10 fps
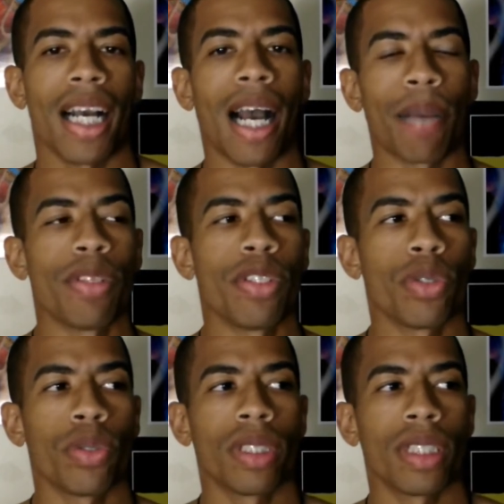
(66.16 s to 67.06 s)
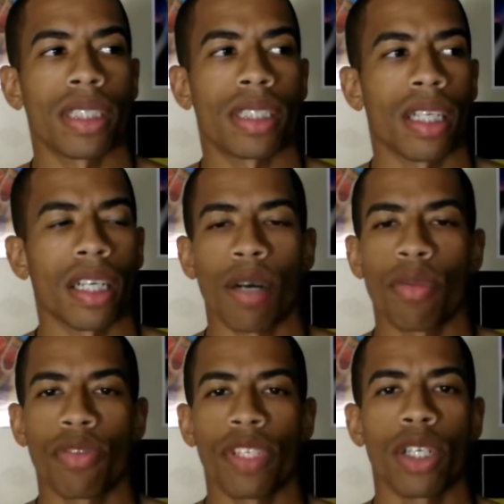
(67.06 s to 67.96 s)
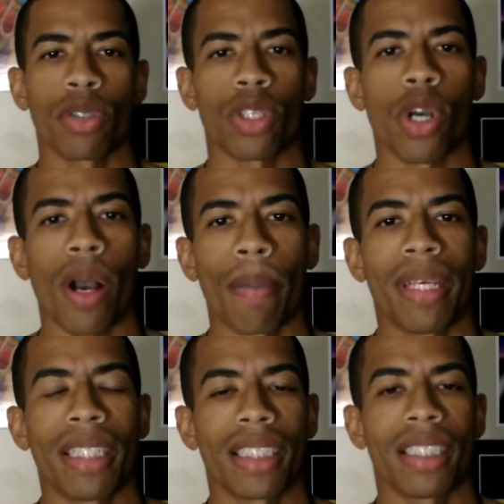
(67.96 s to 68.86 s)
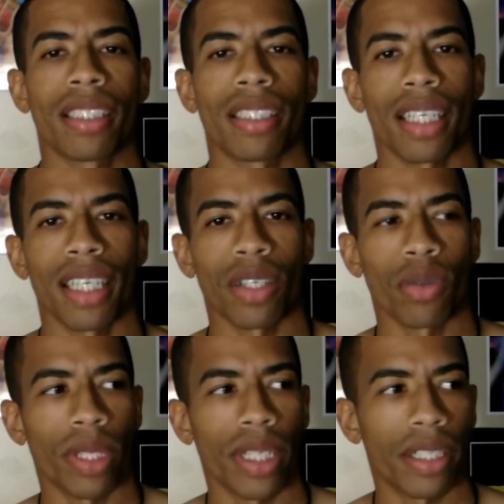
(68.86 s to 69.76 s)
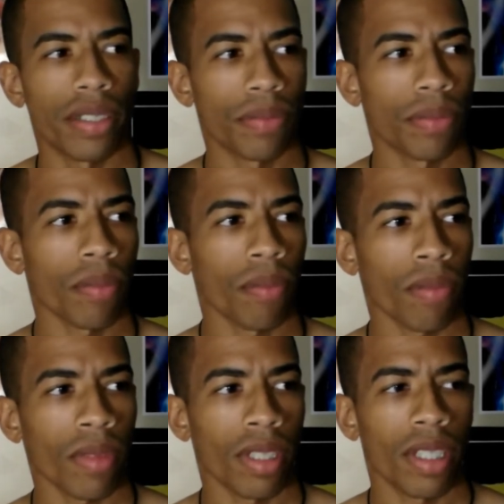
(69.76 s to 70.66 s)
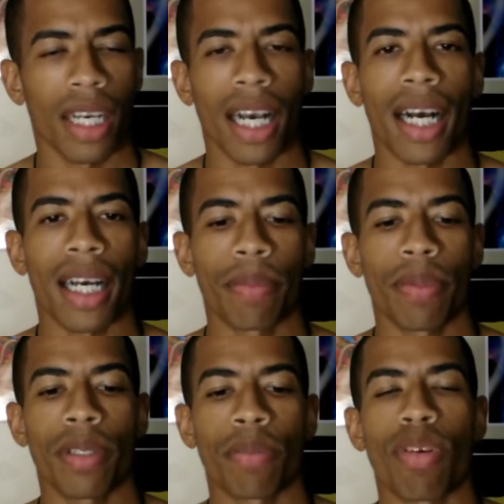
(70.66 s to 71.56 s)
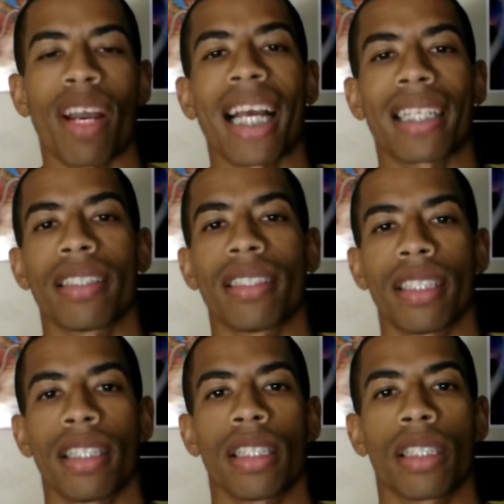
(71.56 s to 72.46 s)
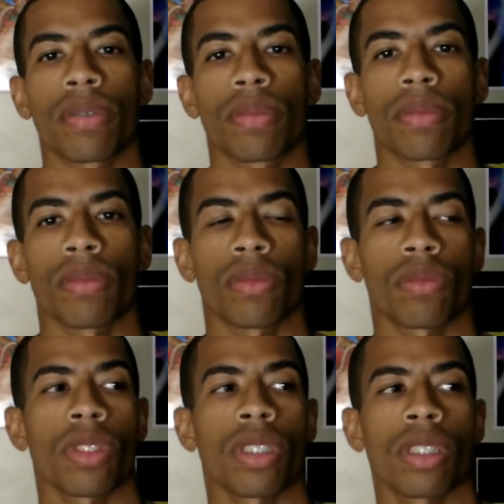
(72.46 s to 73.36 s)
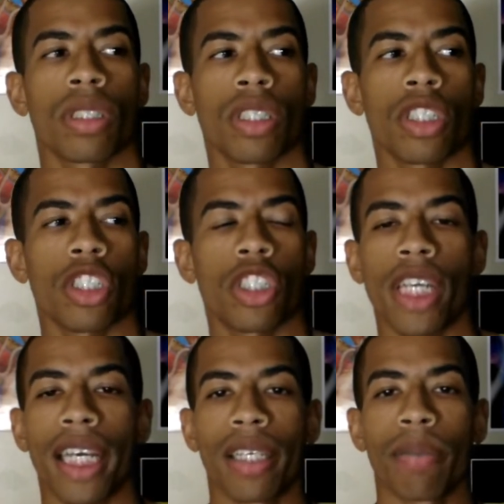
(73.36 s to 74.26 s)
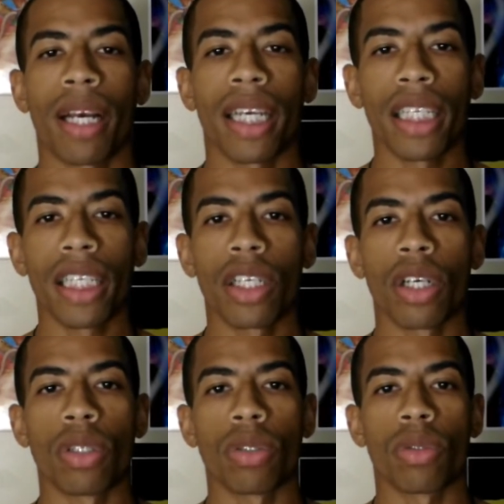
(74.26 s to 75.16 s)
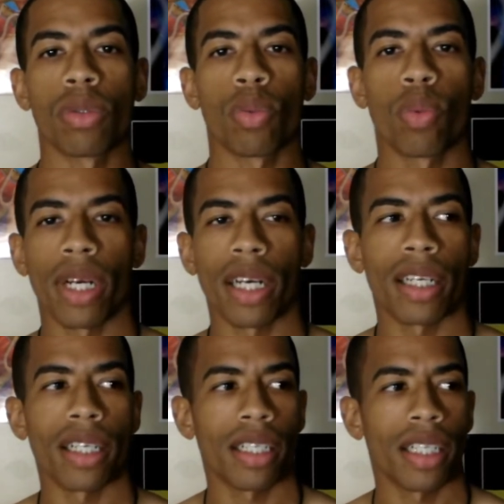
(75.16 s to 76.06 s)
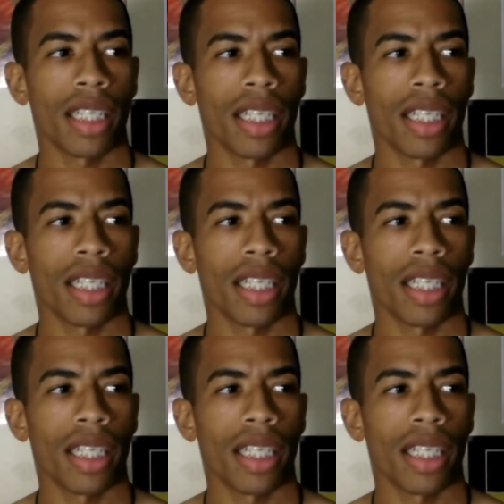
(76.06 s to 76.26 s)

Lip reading: I've been doing this a couple videos ago. I mentioned this thing where I've been practicing checking my ego, where